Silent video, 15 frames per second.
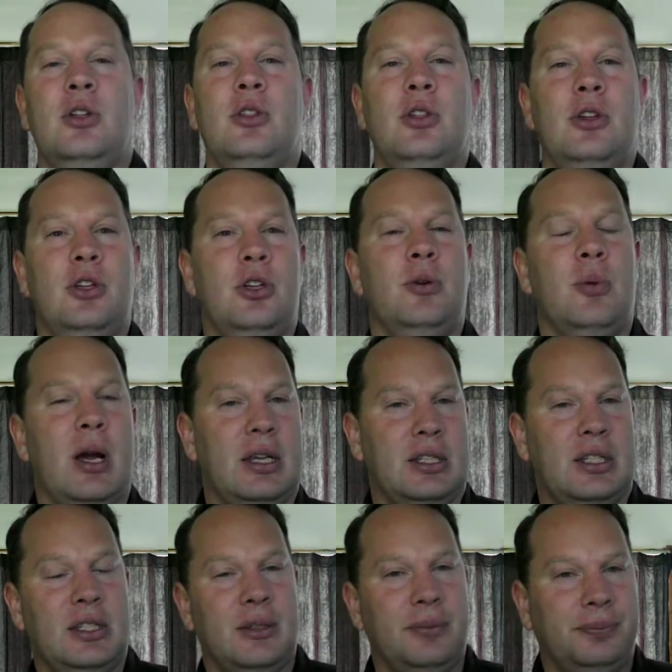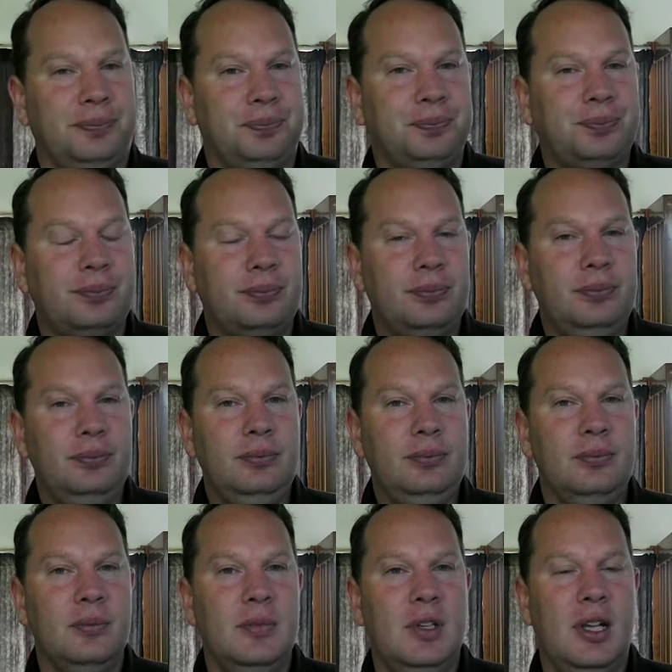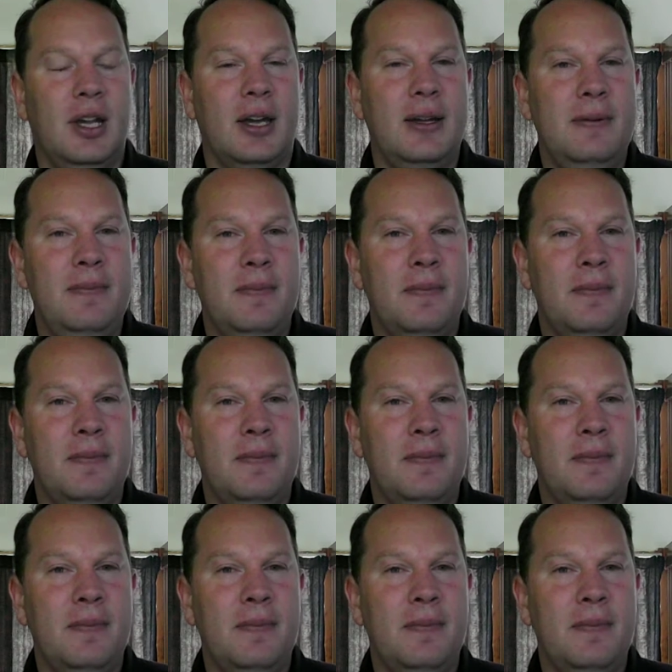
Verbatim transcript: the US. Okay?